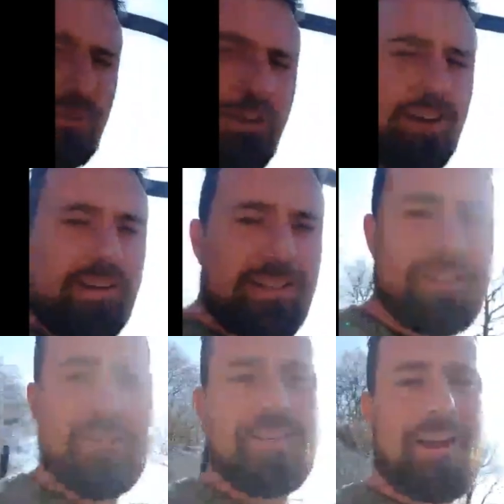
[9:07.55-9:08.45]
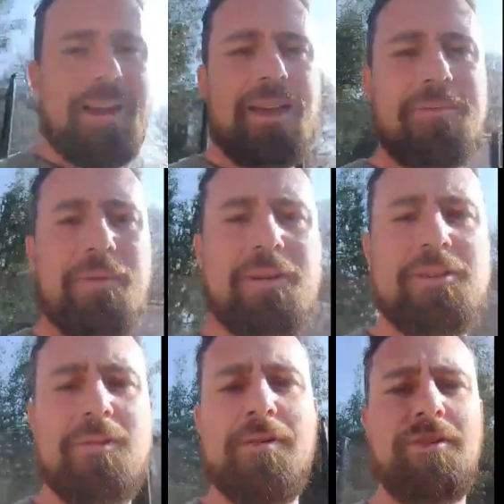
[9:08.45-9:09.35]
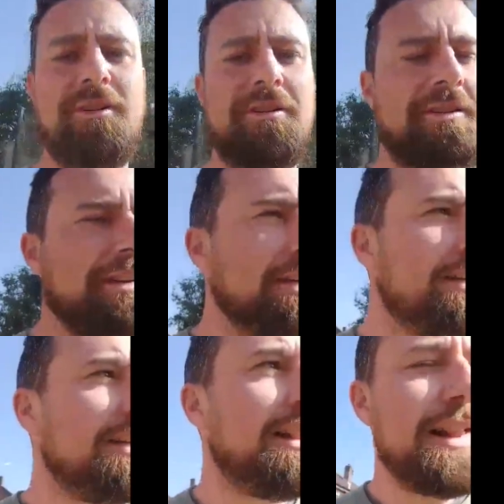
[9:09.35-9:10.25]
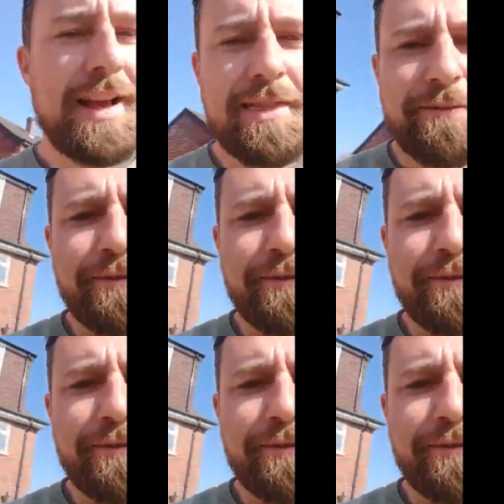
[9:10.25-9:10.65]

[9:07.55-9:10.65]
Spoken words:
fine, it's okay, it's past 12 o'clock. And the